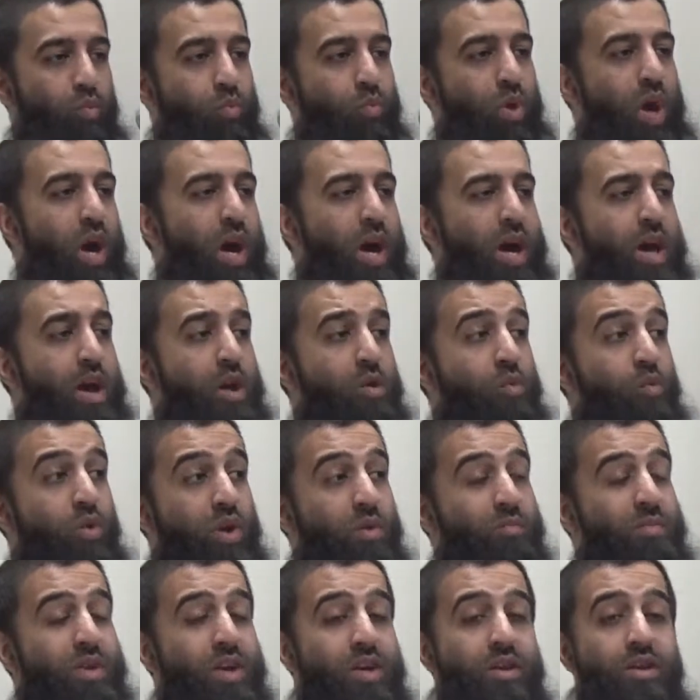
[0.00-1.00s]
hire
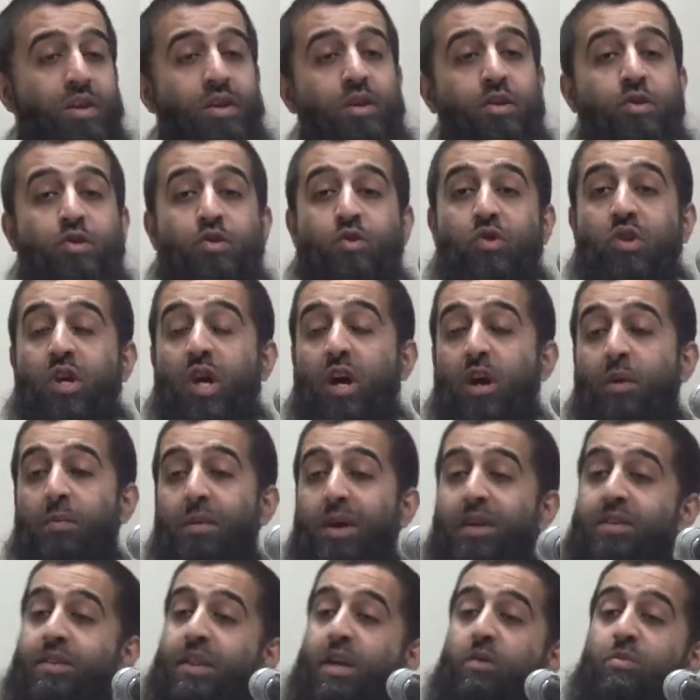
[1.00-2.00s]
women to
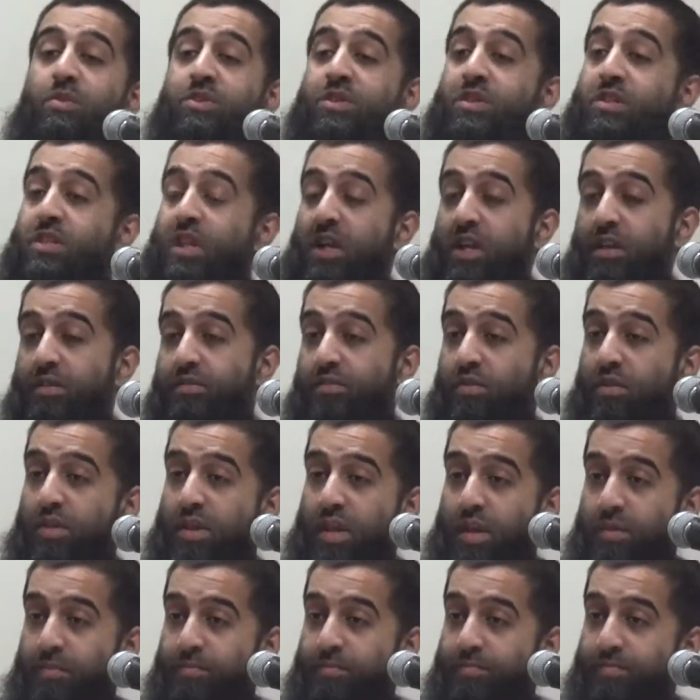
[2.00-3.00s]
come and they would sing for
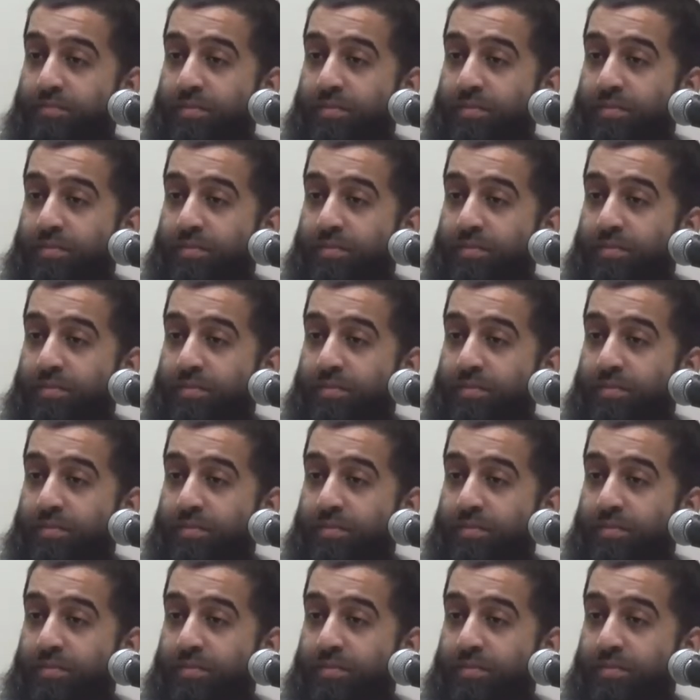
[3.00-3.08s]
them.